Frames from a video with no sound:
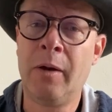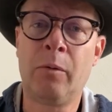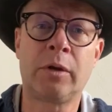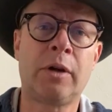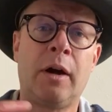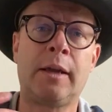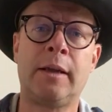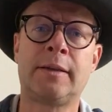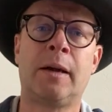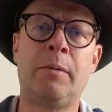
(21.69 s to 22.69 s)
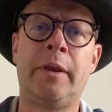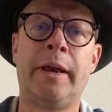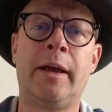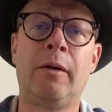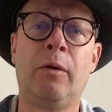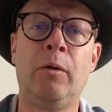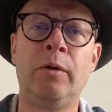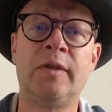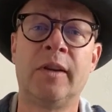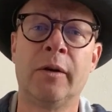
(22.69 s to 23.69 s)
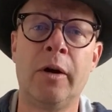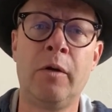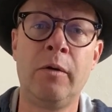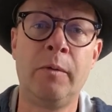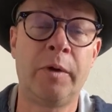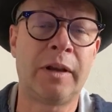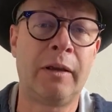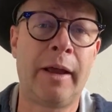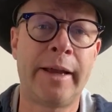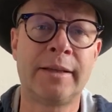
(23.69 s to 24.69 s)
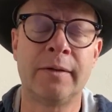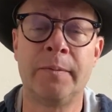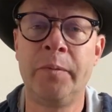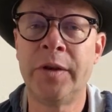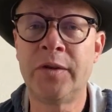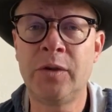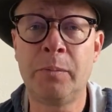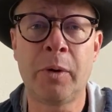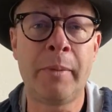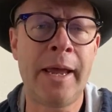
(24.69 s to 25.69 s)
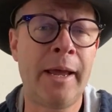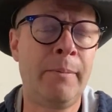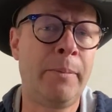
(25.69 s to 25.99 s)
We're talking someone that holds their own with the likes of Superman,